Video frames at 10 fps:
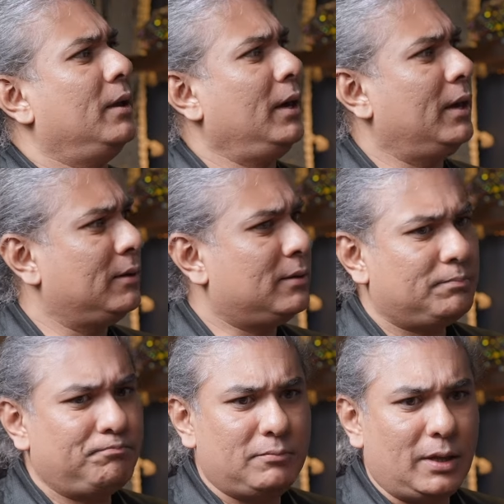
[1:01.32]

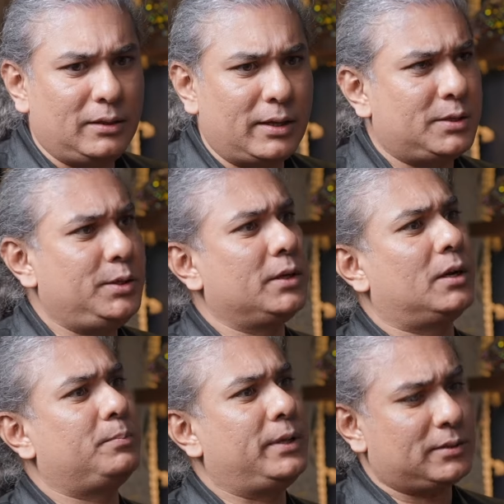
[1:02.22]
And there's
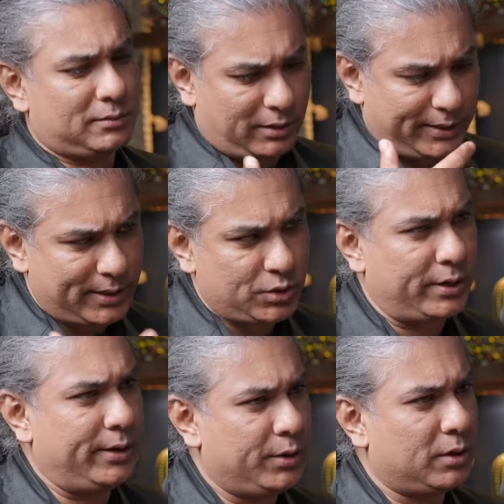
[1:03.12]
Europe, there's the
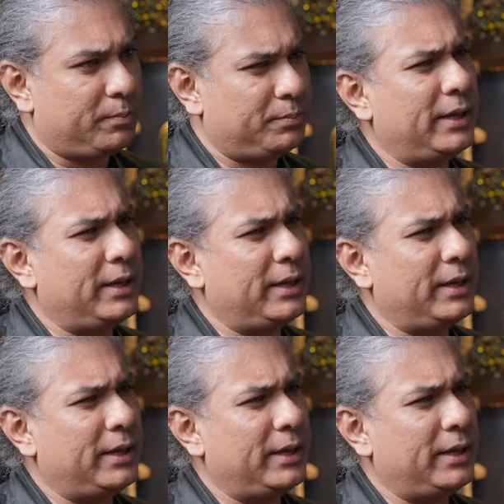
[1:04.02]
recession in Europe.